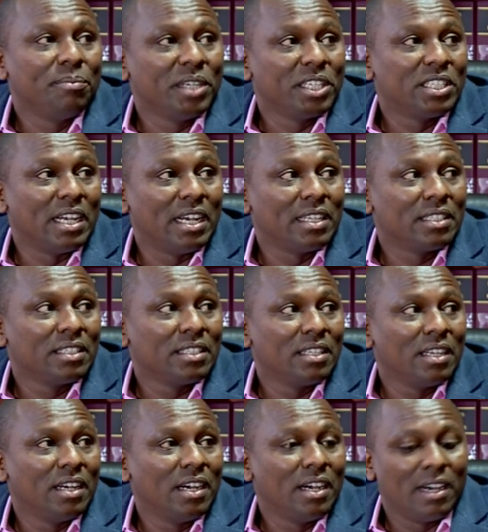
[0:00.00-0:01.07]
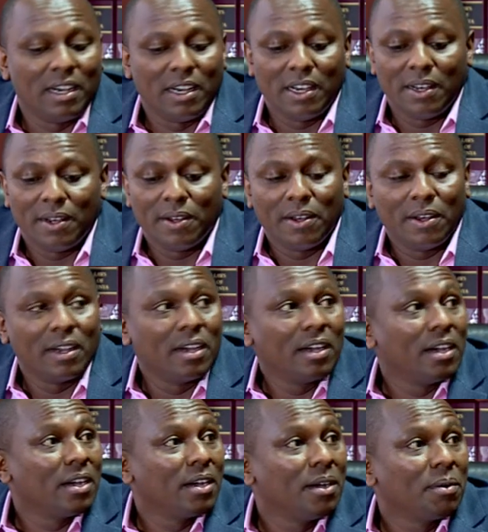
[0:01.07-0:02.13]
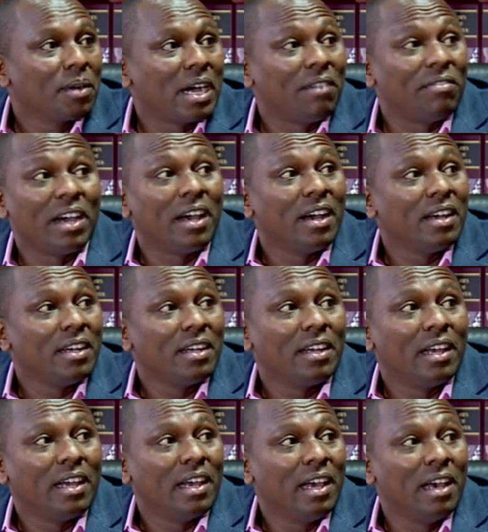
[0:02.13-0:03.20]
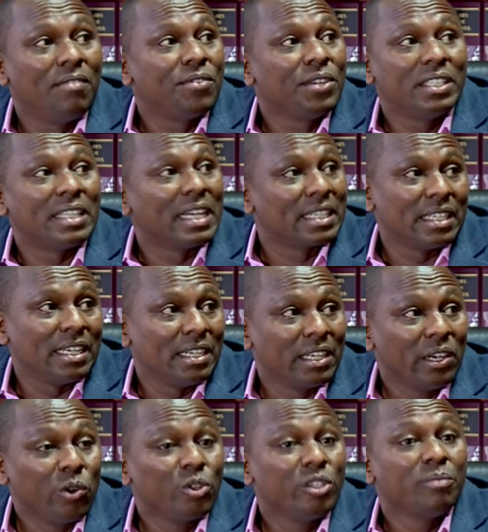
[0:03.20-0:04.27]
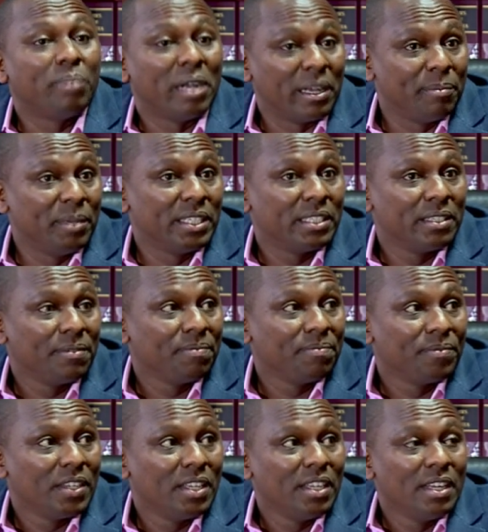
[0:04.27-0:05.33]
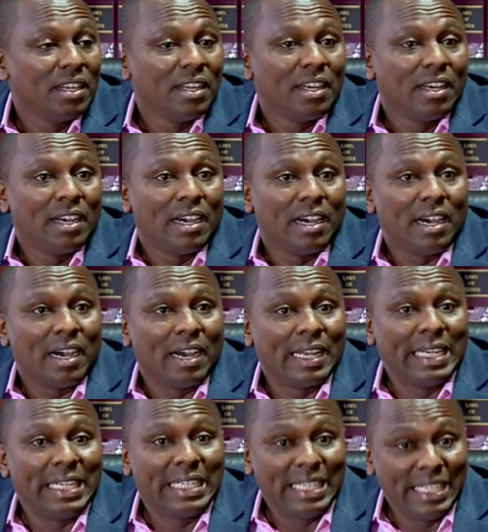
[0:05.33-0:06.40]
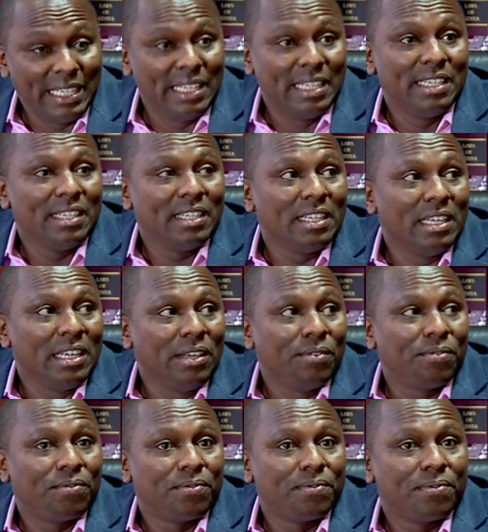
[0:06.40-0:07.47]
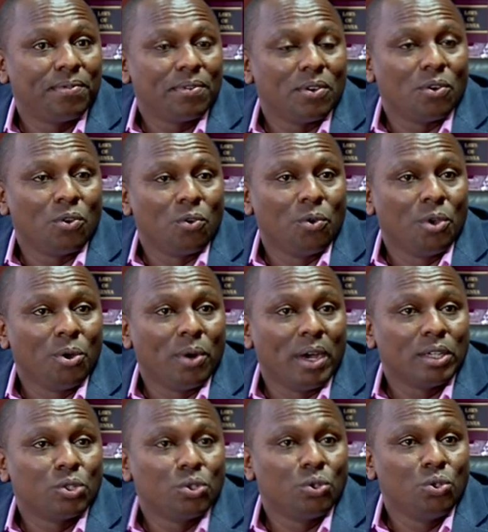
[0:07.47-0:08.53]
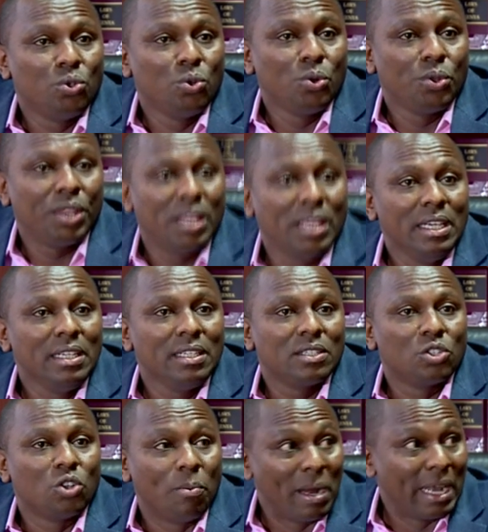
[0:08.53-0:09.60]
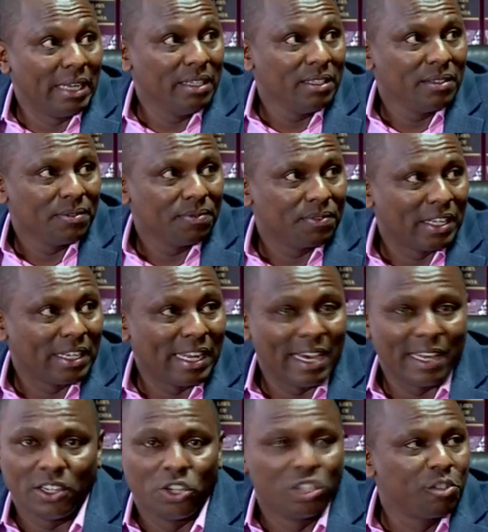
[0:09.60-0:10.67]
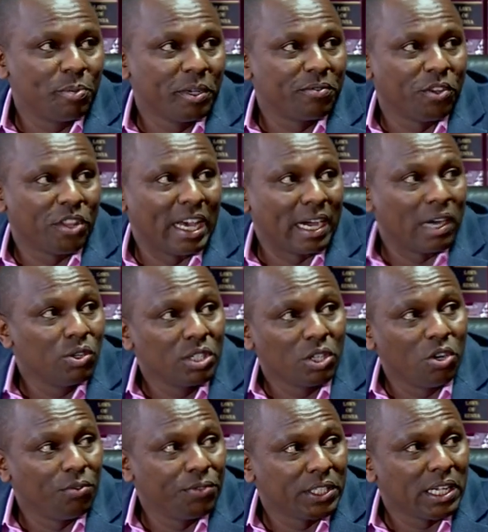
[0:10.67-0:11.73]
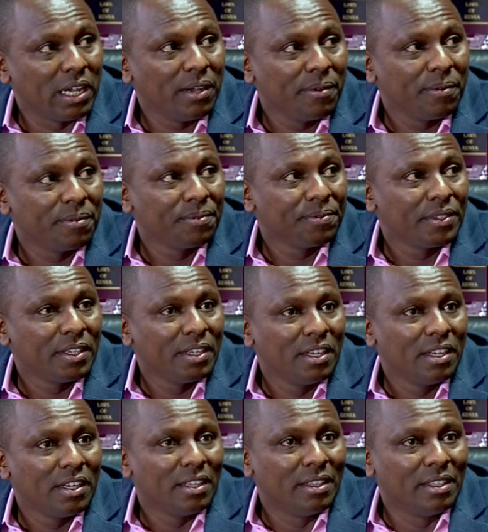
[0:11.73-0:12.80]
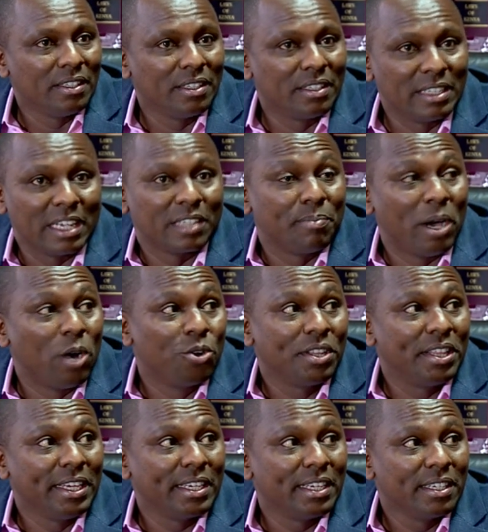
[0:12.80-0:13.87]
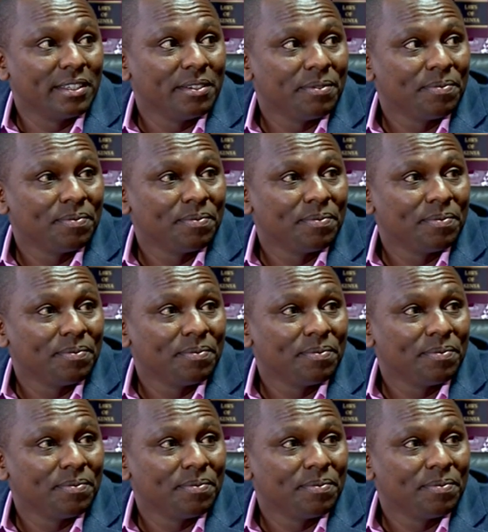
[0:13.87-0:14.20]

measures uh, uh, cover every sector, including parliament. And indeed, if we were to do things normally, and I don't speak for the accounting officer, this is just my own thinking,